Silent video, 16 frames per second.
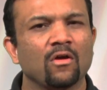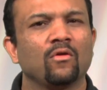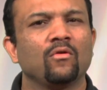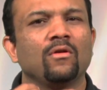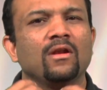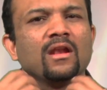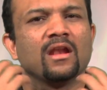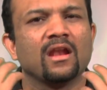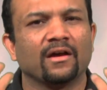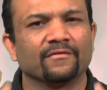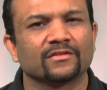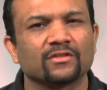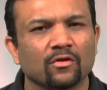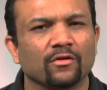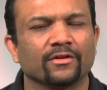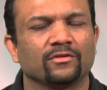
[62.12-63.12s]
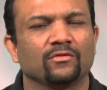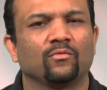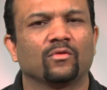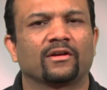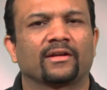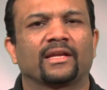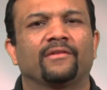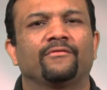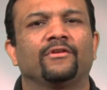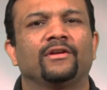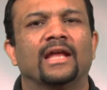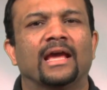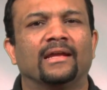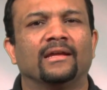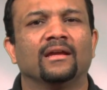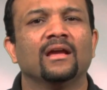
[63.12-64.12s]
who loves going to work every
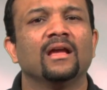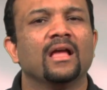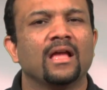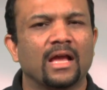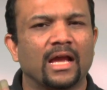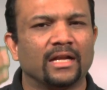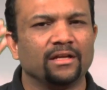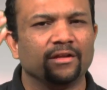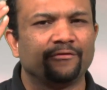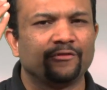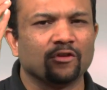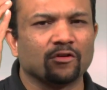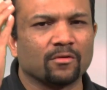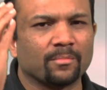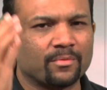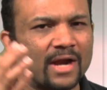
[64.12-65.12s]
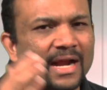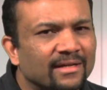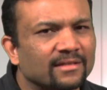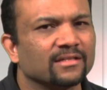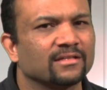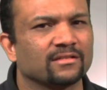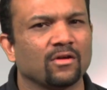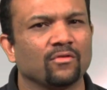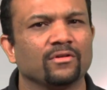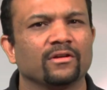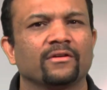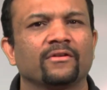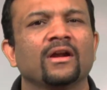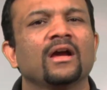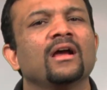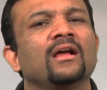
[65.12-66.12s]
day. And if you're a practice
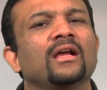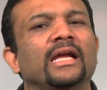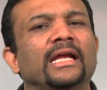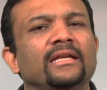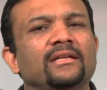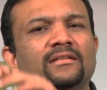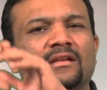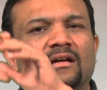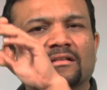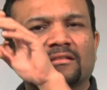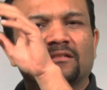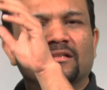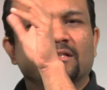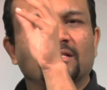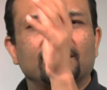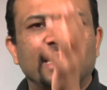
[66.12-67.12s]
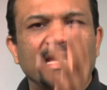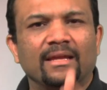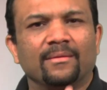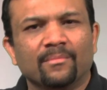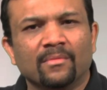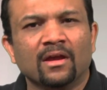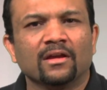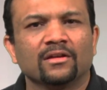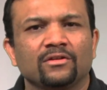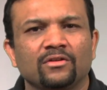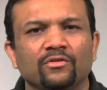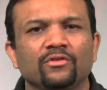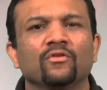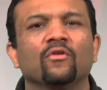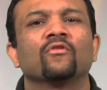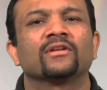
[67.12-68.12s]
owner, it does the same to
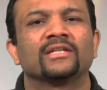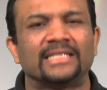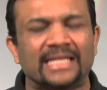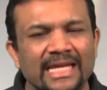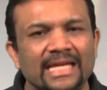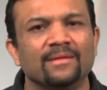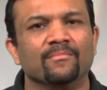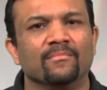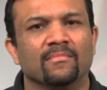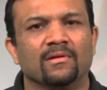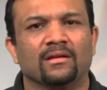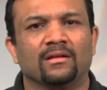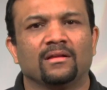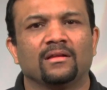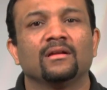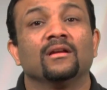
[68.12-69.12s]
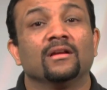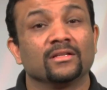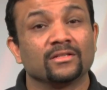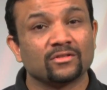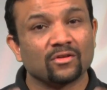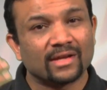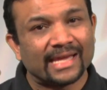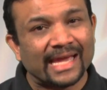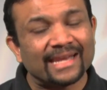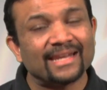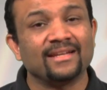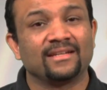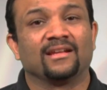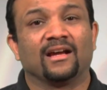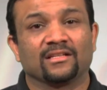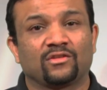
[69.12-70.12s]
your team. So get
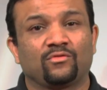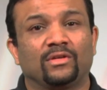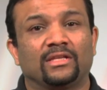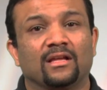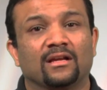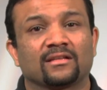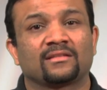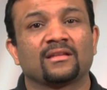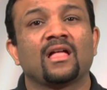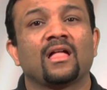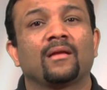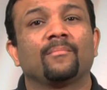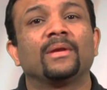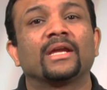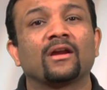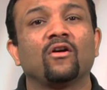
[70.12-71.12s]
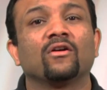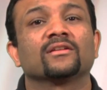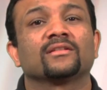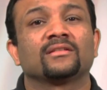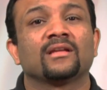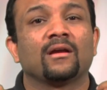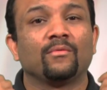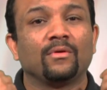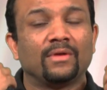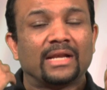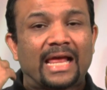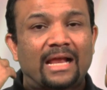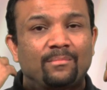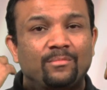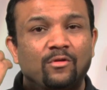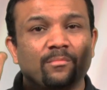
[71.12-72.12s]
in touch with us because we will
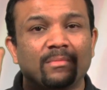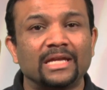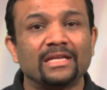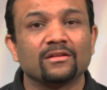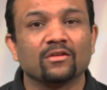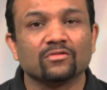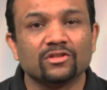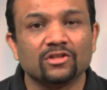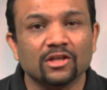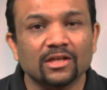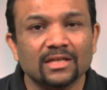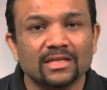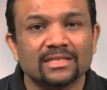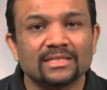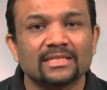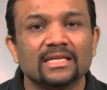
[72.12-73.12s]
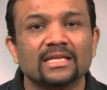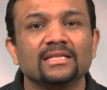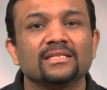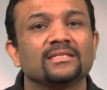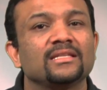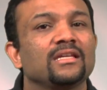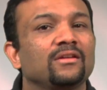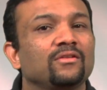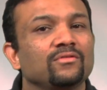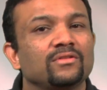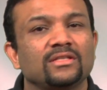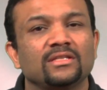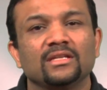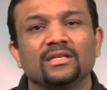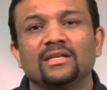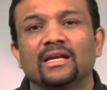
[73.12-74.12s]
help you meet your GDC,
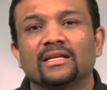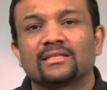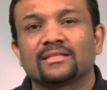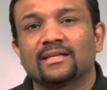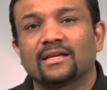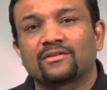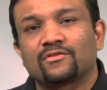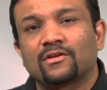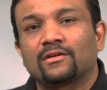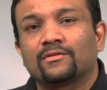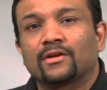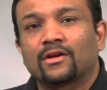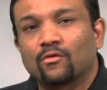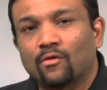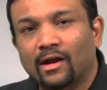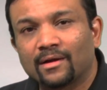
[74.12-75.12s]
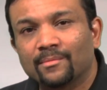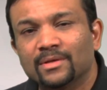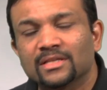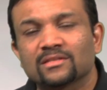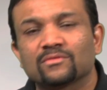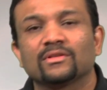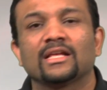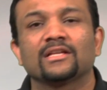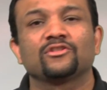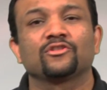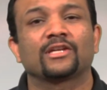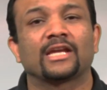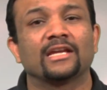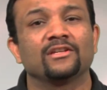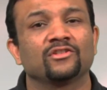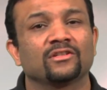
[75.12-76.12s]
CQC, etc. requirements with
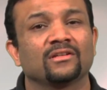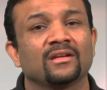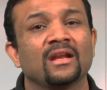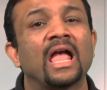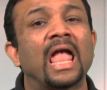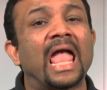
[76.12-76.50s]
education